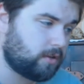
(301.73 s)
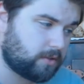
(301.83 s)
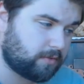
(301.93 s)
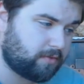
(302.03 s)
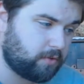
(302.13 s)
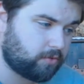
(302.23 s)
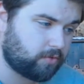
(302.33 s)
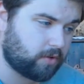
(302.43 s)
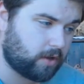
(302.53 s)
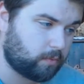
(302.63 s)
There's a few
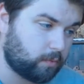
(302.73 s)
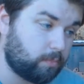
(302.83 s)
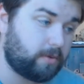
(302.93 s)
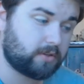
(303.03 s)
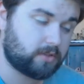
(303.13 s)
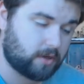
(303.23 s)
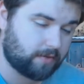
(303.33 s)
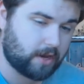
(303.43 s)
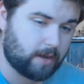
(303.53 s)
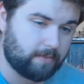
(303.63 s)
root beers
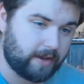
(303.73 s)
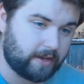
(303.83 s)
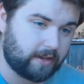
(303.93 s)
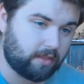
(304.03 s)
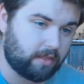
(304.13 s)
off the top of my head I